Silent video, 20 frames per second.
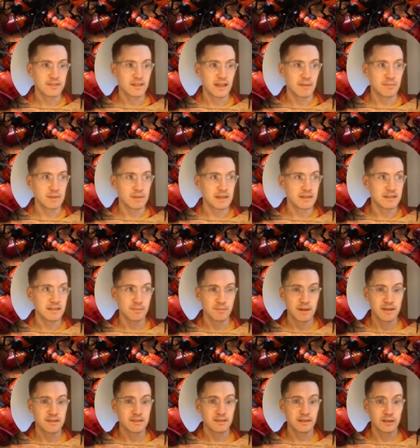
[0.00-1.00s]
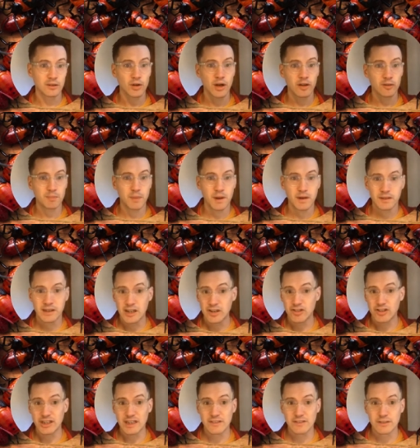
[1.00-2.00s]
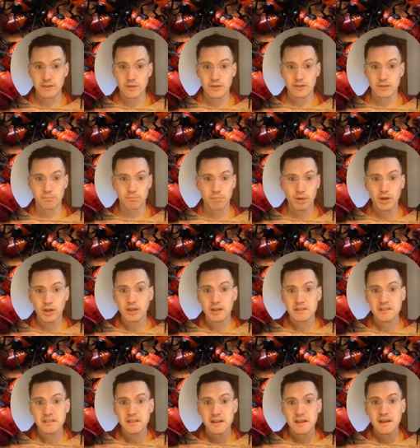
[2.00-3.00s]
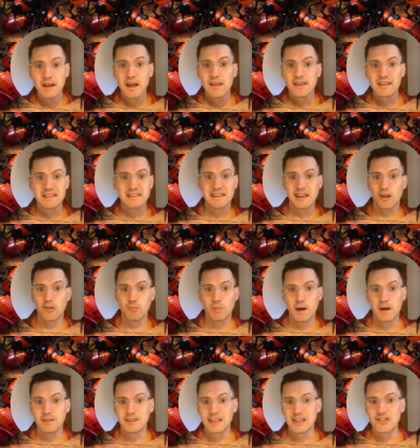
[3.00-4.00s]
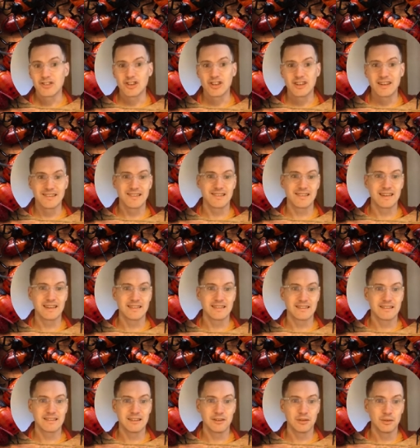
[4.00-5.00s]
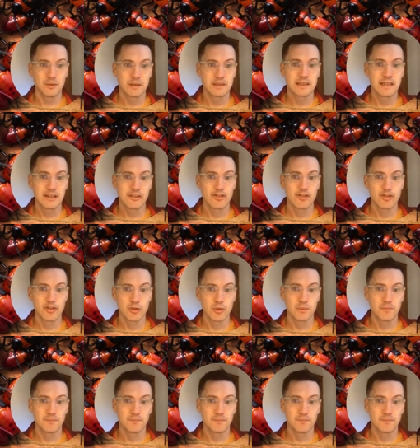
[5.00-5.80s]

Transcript: That means that basically cross pollination gives you some perks that self pollination doesn't necessarily get you.